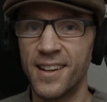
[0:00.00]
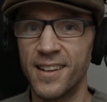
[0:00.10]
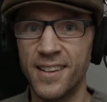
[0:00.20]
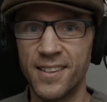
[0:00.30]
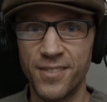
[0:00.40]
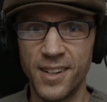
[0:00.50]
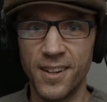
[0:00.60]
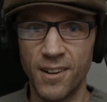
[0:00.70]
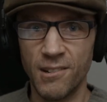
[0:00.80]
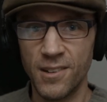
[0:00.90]
this
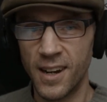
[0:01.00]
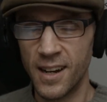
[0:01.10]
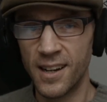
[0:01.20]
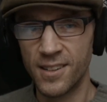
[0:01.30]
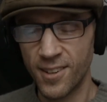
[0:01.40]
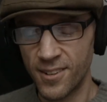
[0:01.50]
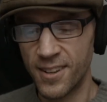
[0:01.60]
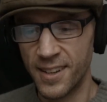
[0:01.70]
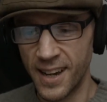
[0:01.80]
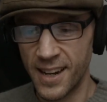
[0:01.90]
video uh, so
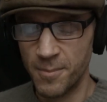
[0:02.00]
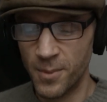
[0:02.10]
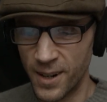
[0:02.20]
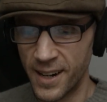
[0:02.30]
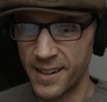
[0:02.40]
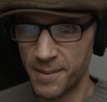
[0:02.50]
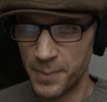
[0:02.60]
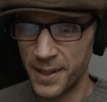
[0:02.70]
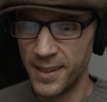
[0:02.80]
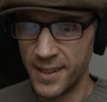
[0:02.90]
that they might
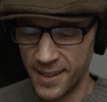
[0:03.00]
be